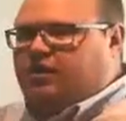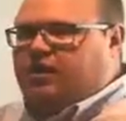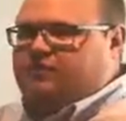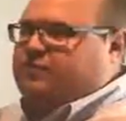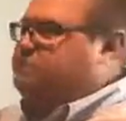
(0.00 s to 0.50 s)

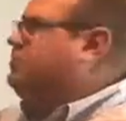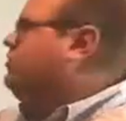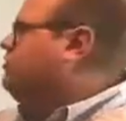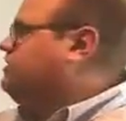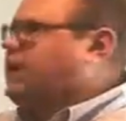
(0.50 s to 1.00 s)
especially in
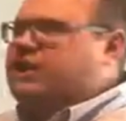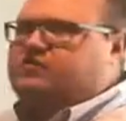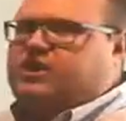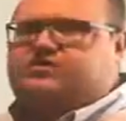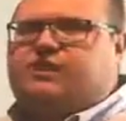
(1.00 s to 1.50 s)
terms of data
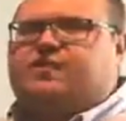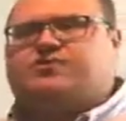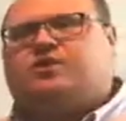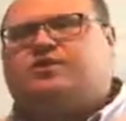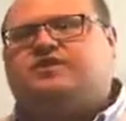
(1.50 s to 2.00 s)
transfer on the
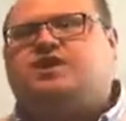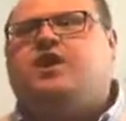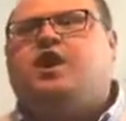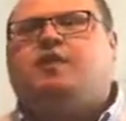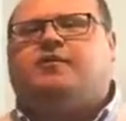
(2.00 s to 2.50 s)
surface,
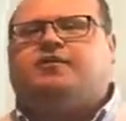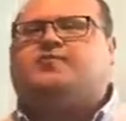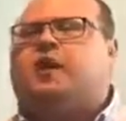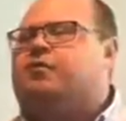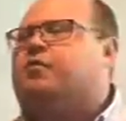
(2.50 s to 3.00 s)
but there's
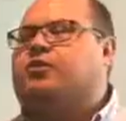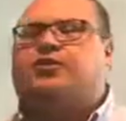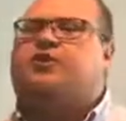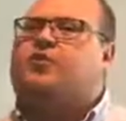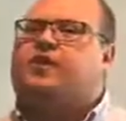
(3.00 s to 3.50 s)
probably a
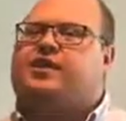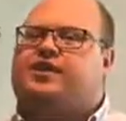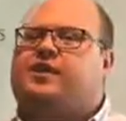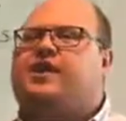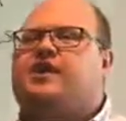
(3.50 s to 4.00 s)
really good way to
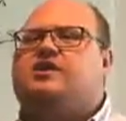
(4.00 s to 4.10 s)
do it.